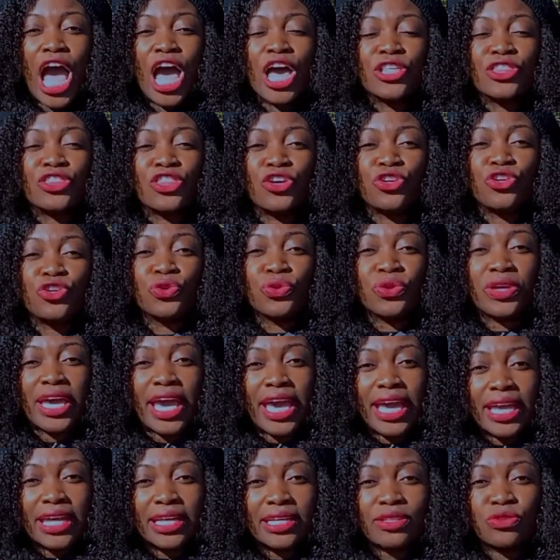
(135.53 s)
The
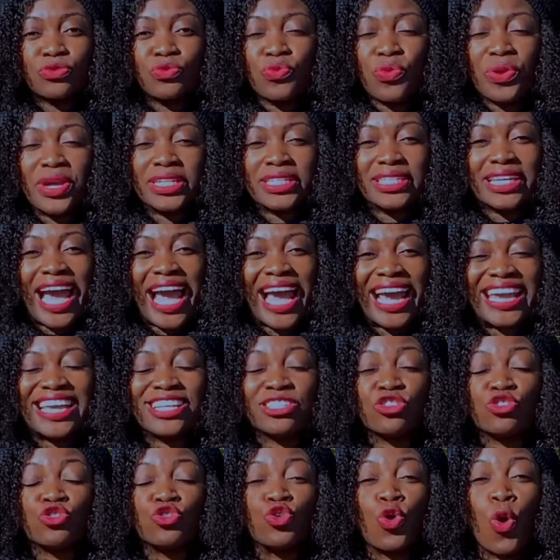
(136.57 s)
UK winter is
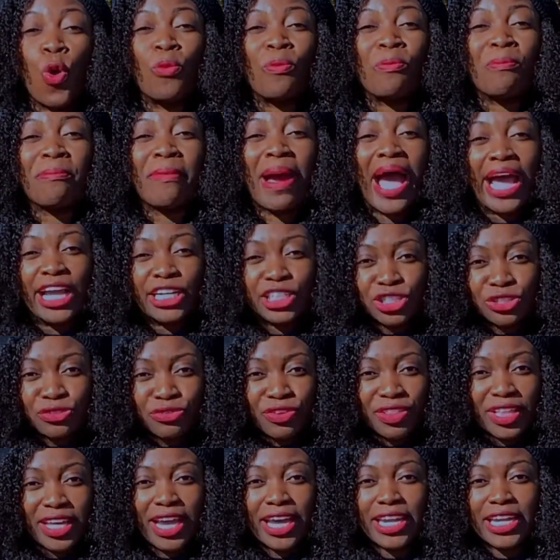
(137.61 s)
no match for the
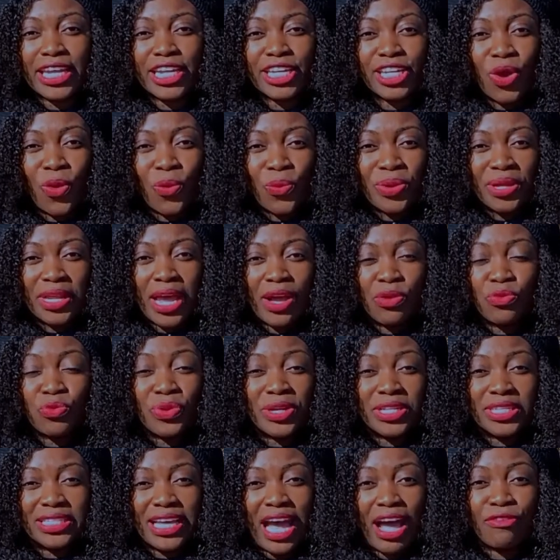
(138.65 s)
Canadian
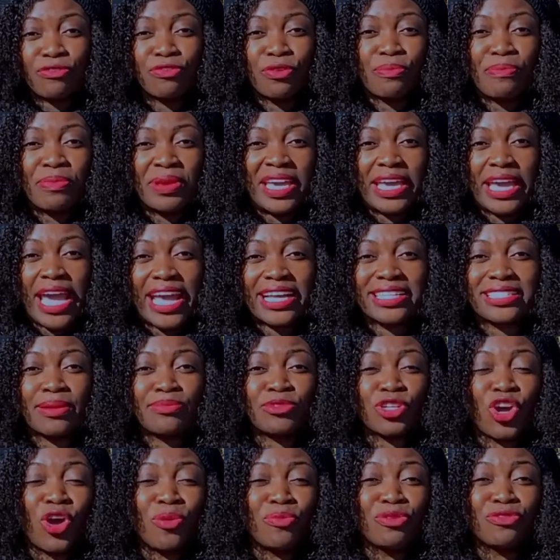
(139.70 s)
winter, and for me, except you're
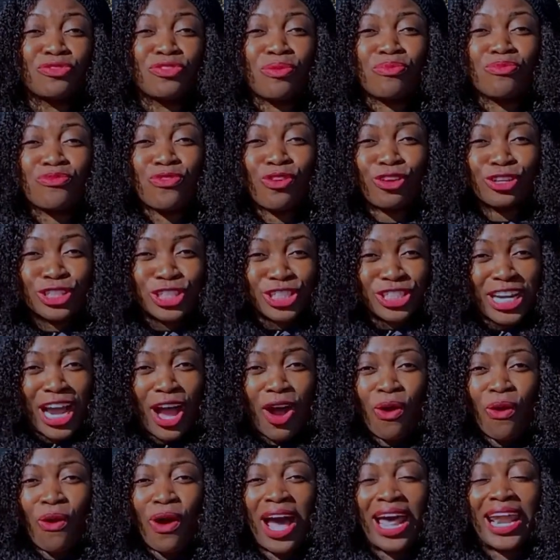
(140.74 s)
coming from Russia
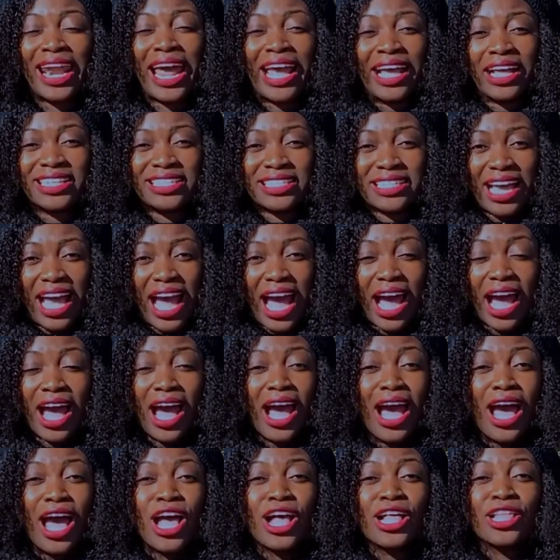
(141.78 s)
or Alaska,
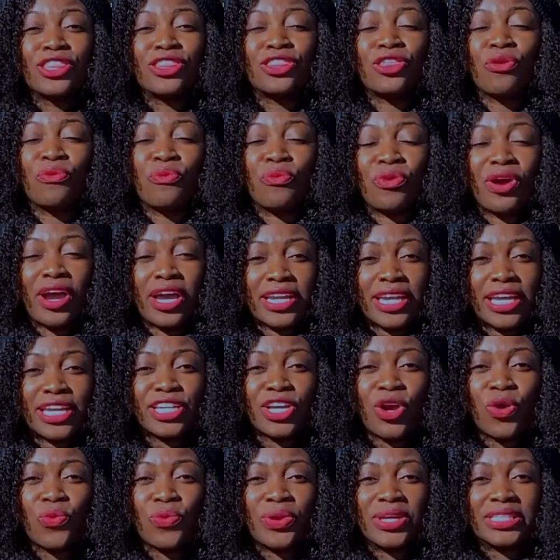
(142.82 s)
the
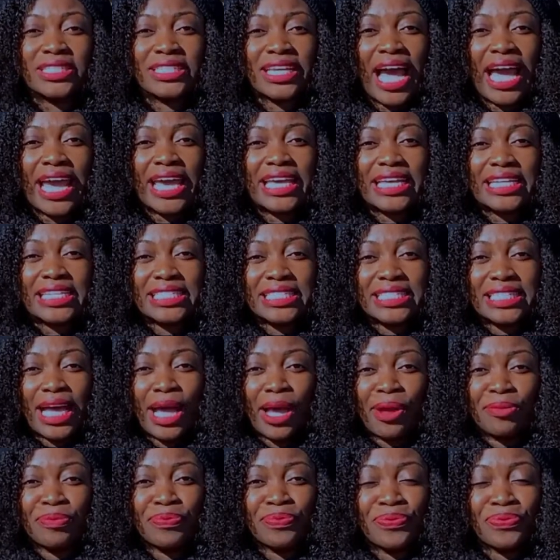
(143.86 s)
Canadian winter is
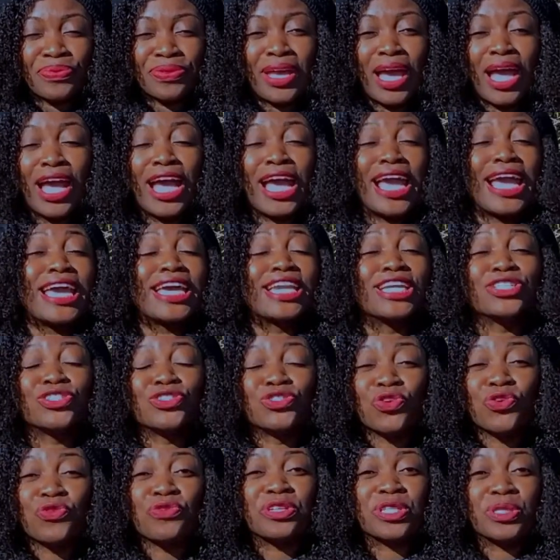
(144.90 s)
it is no
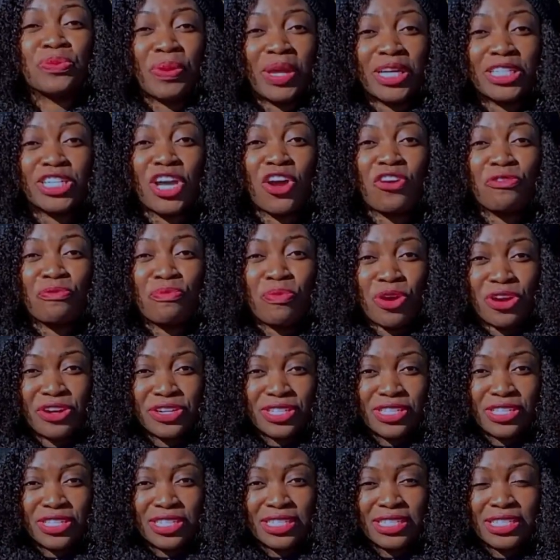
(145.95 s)
respecter of
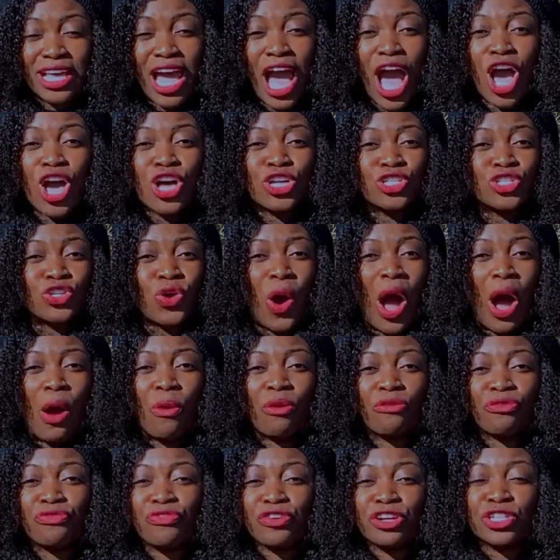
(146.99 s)
persons. So our
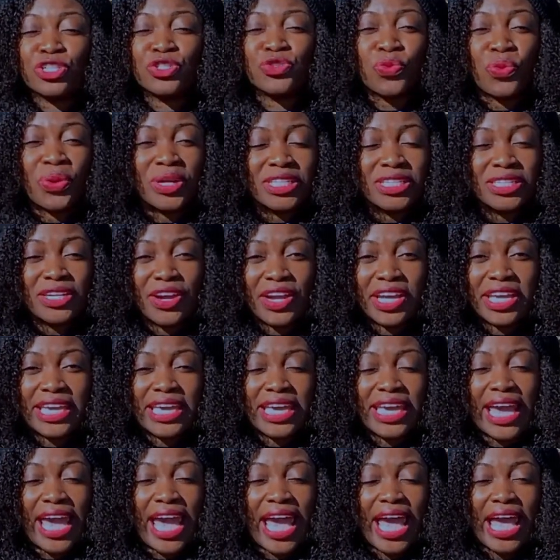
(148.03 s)
first winter
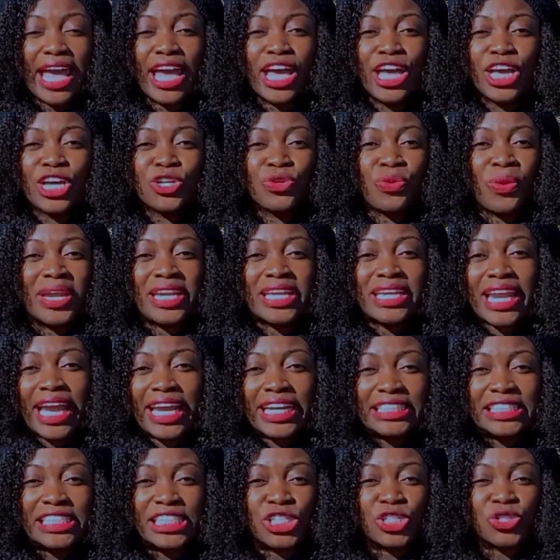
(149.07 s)
here,
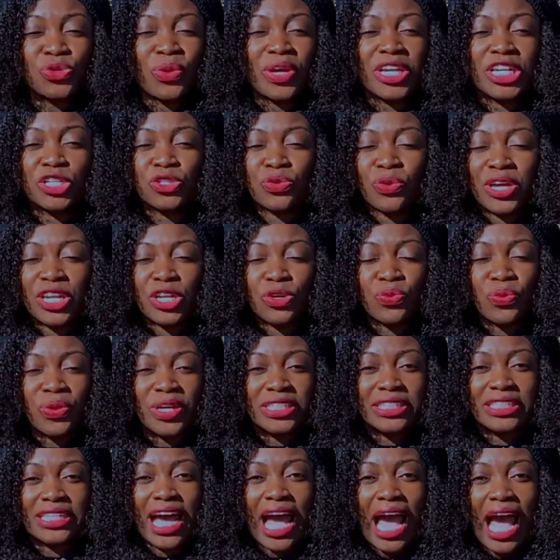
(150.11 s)
2019-2020
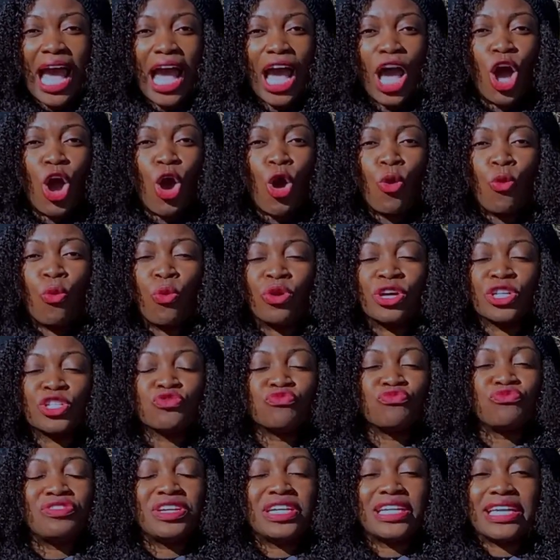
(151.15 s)
winter, was
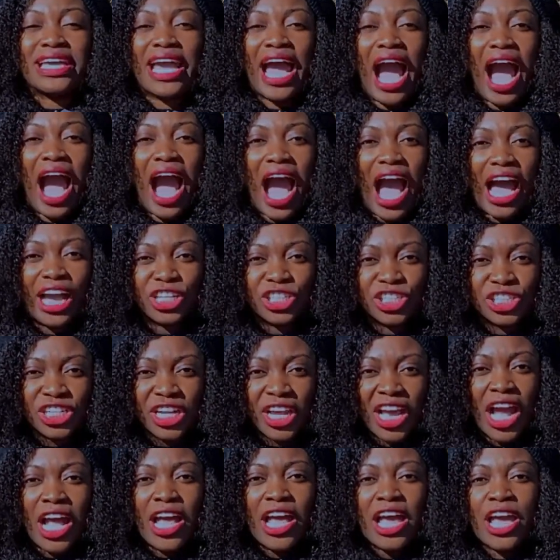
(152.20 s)
really harsh.
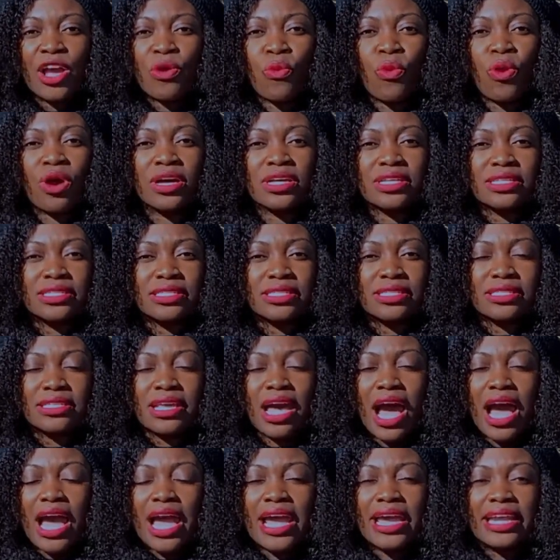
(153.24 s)
It was
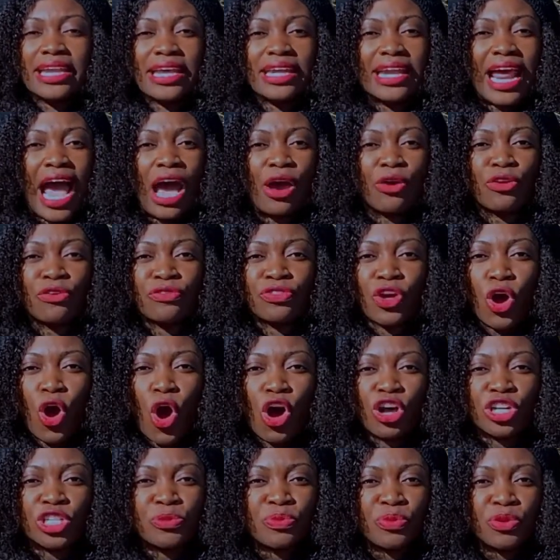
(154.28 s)
in and out of the
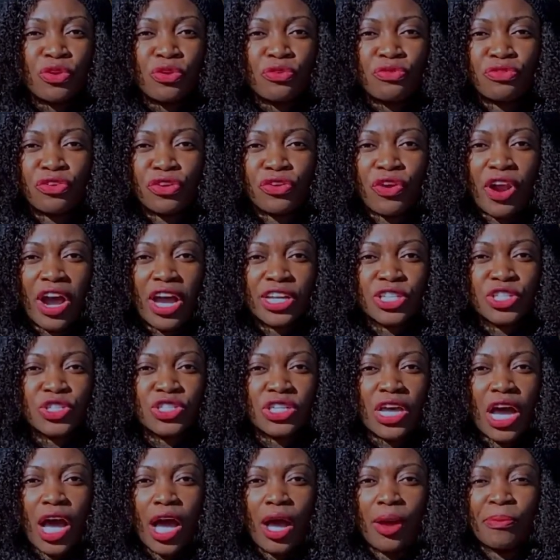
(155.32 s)
hospital for us
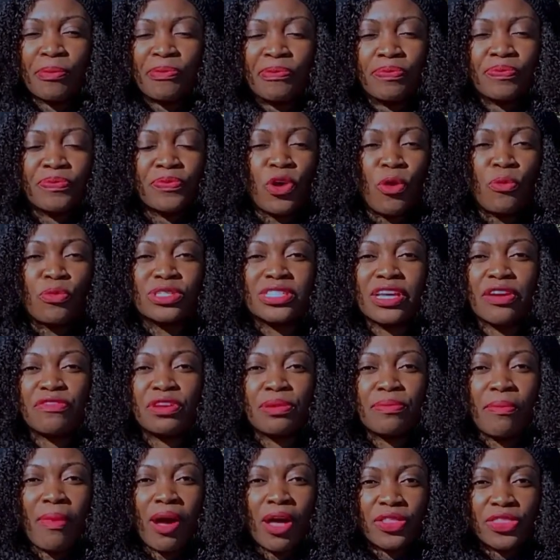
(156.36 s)
almost every
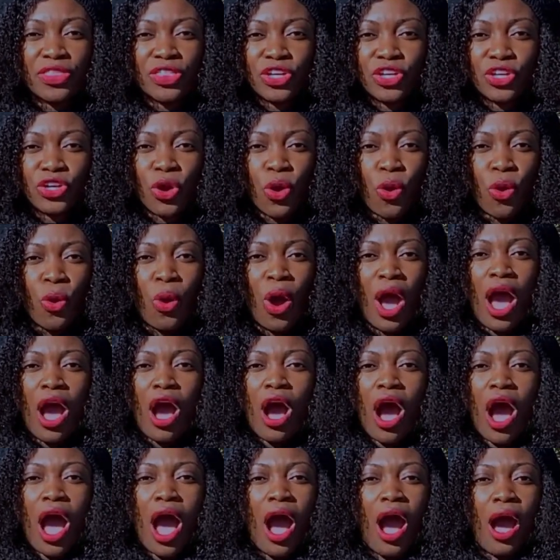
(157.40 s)
month.
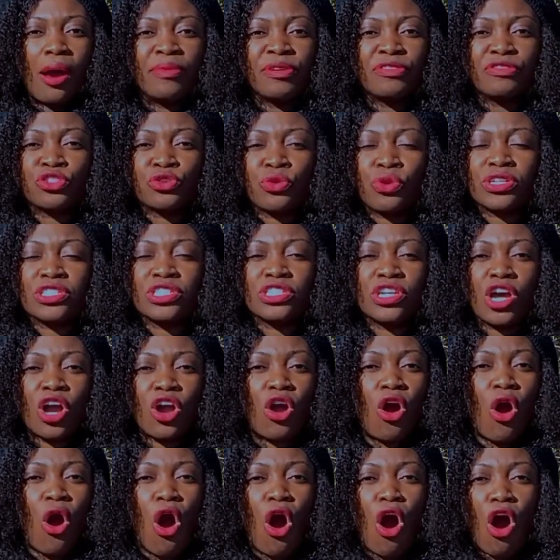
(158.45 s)
If it wasn't a
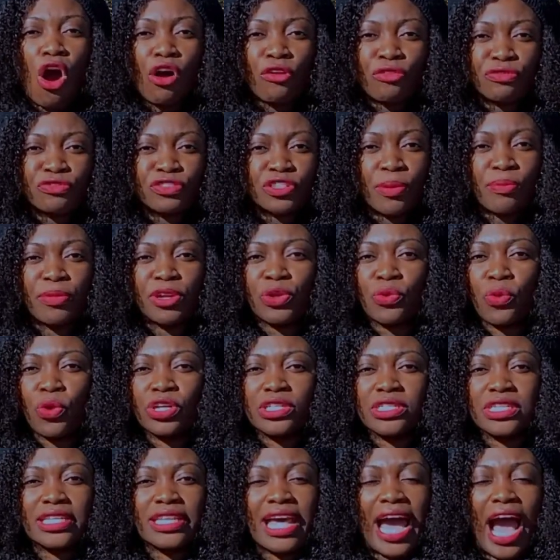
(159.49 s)
cough, somebody was
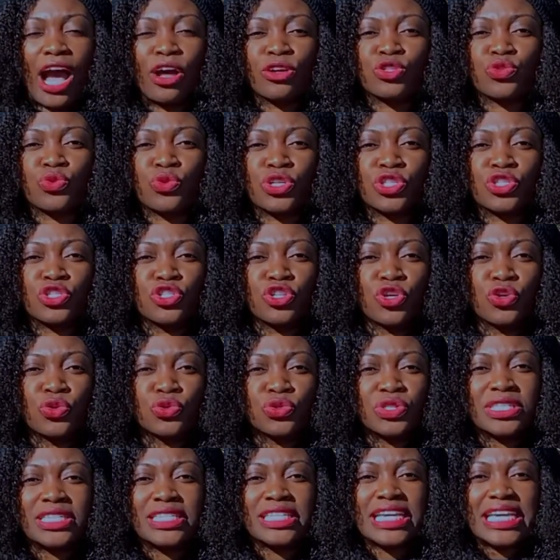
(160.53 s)
in the house was
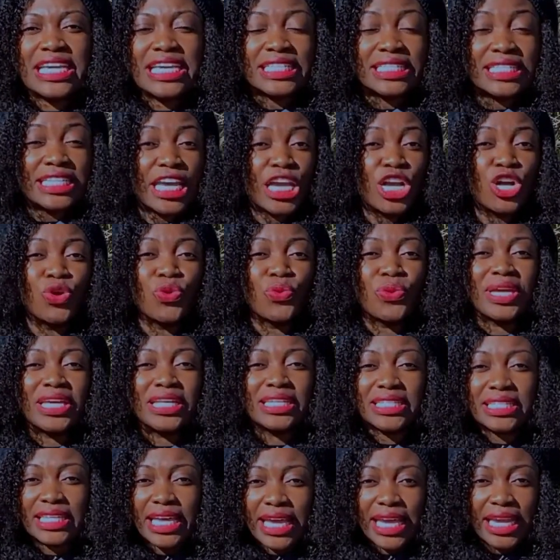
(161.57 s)
sneezing,
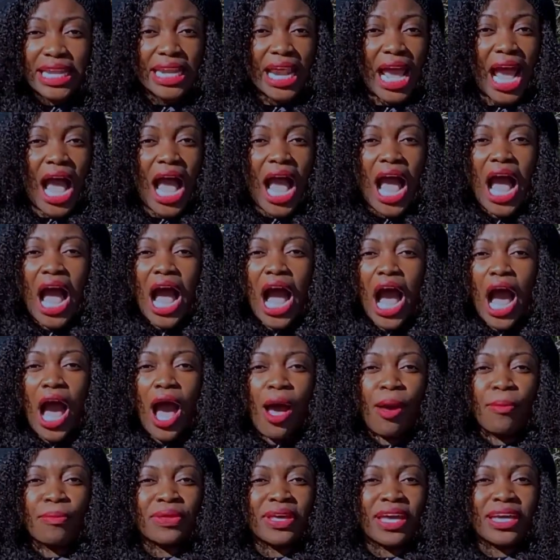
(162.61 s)
wheezing,
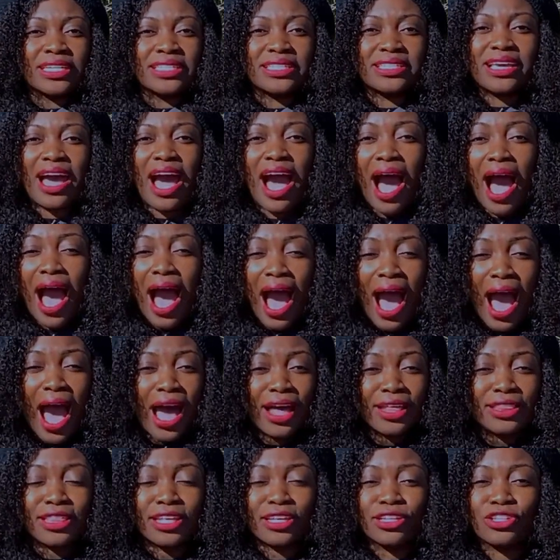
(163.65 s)
catarrh,
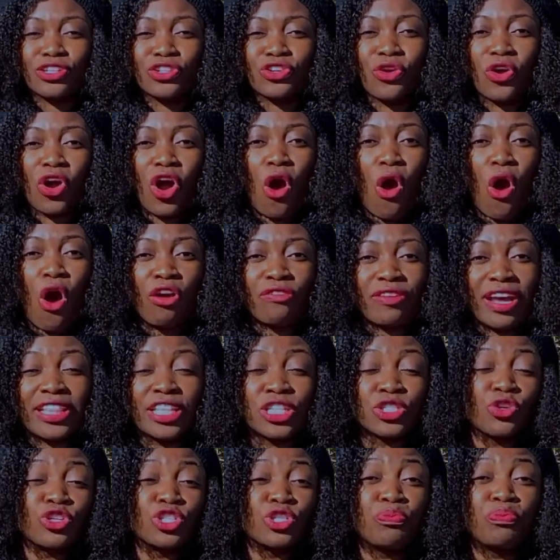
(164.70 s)
cough, and this
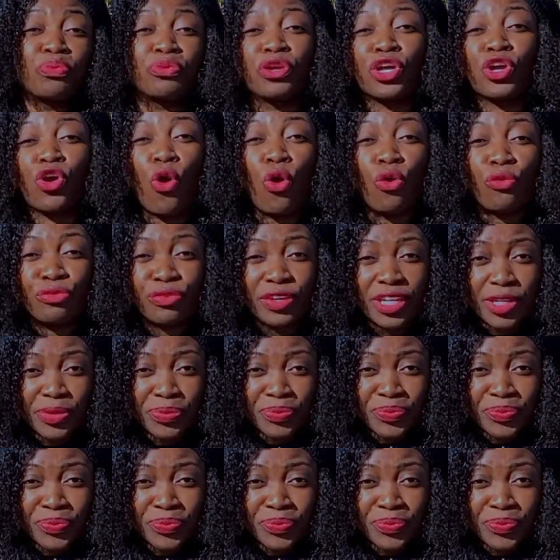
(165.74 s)
was pre-COVID.